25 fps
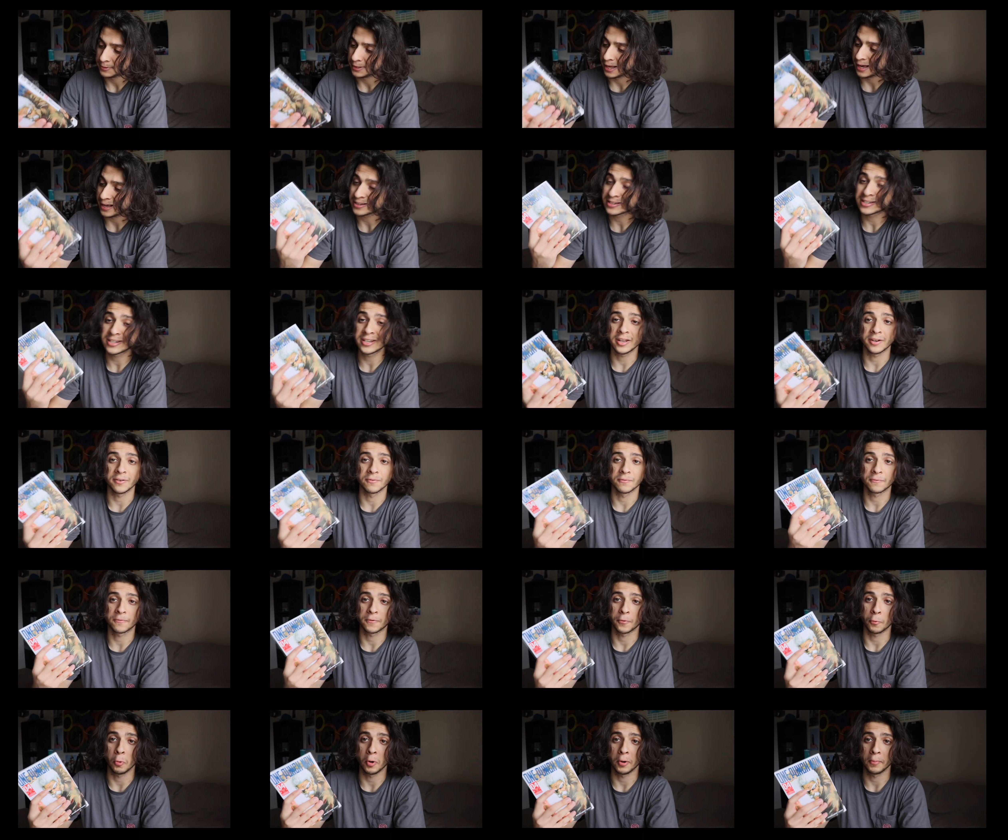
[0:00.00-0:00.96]
that's it
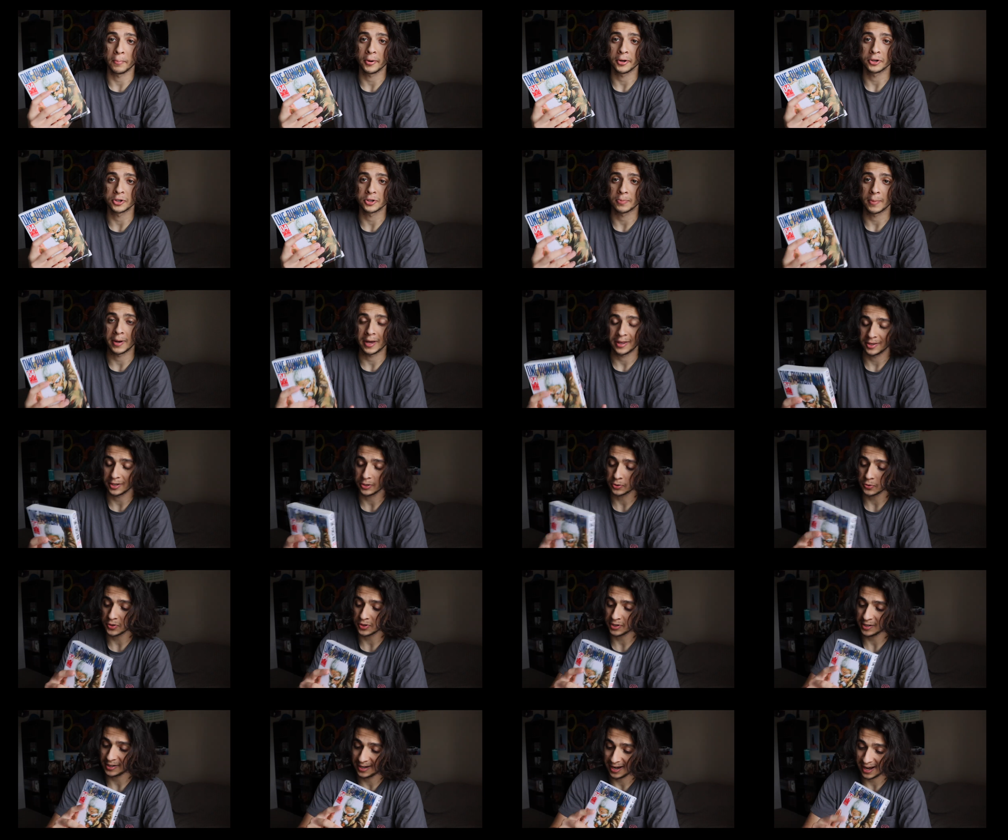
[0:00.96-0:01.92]
for One Punch Man. This
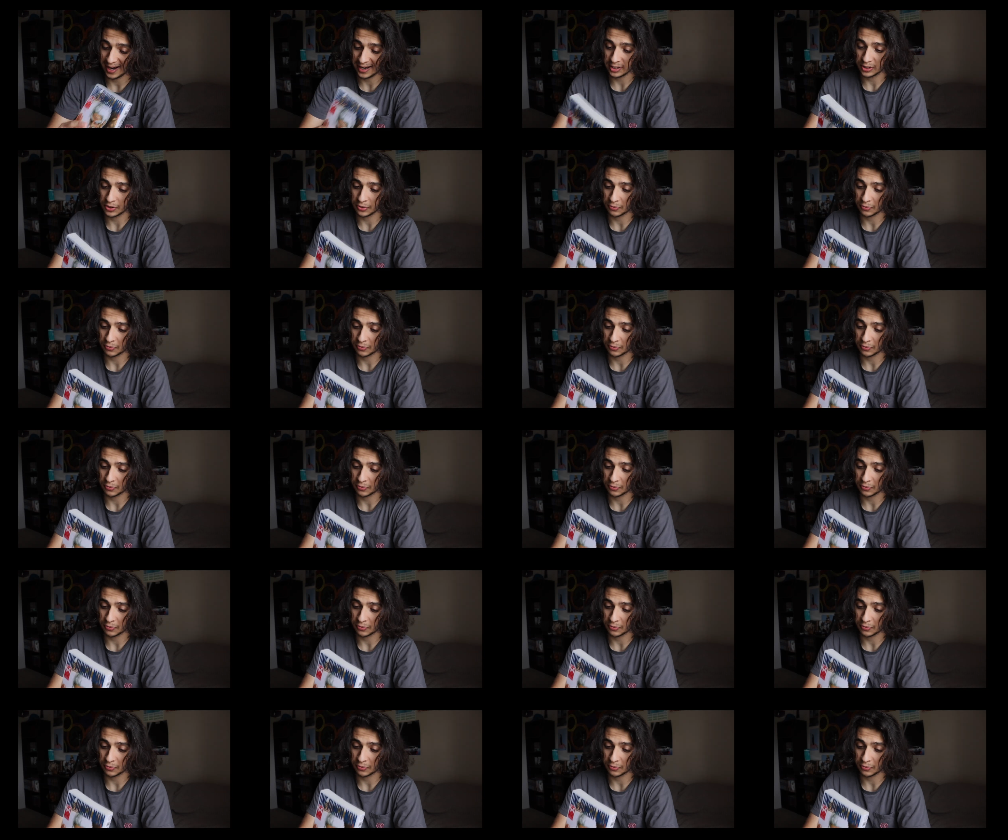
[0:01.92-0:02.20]
was a nice